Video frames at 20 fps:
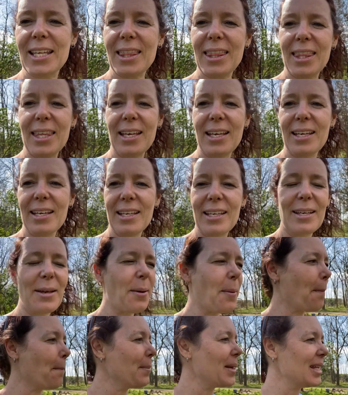the
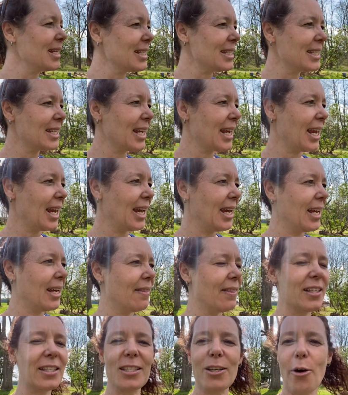mint
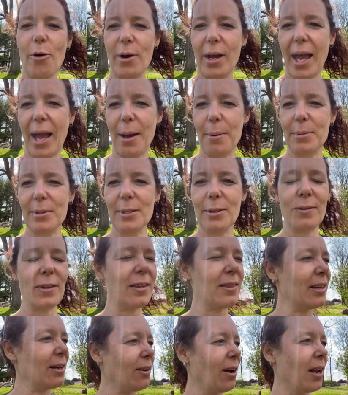and the skull cap so that
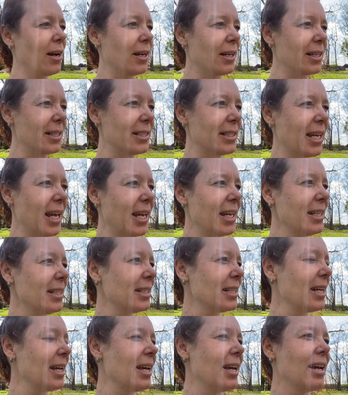they're kind of contained.
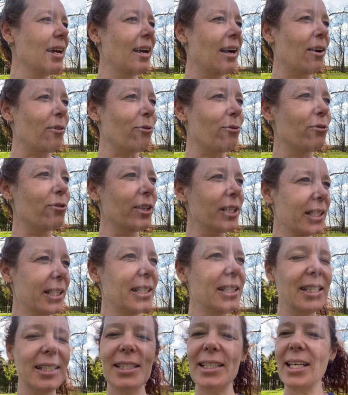I really
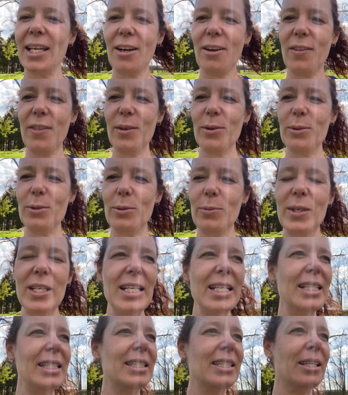need to get on those
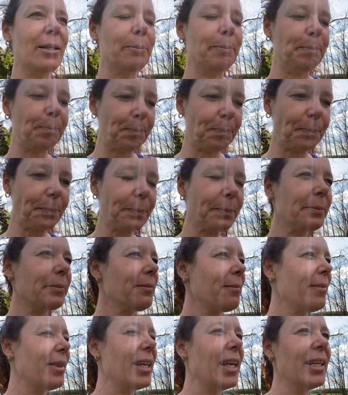weeds.
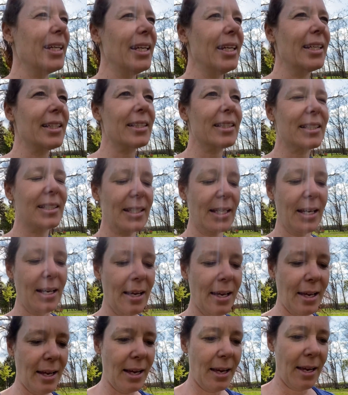It's
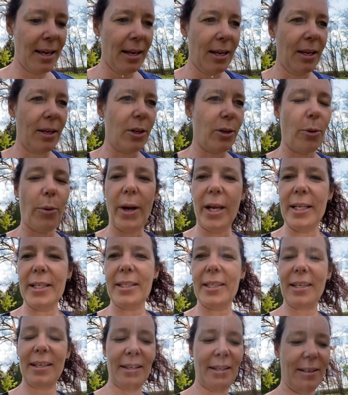
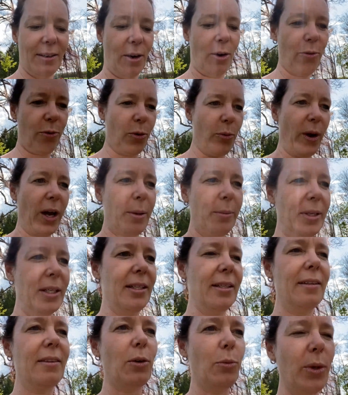quite
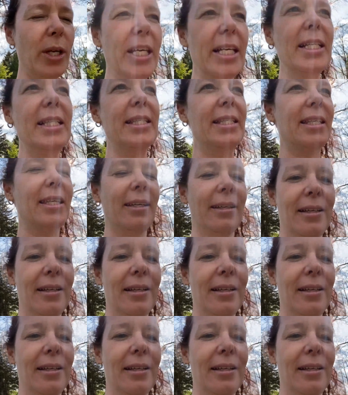overwhelming. The weeds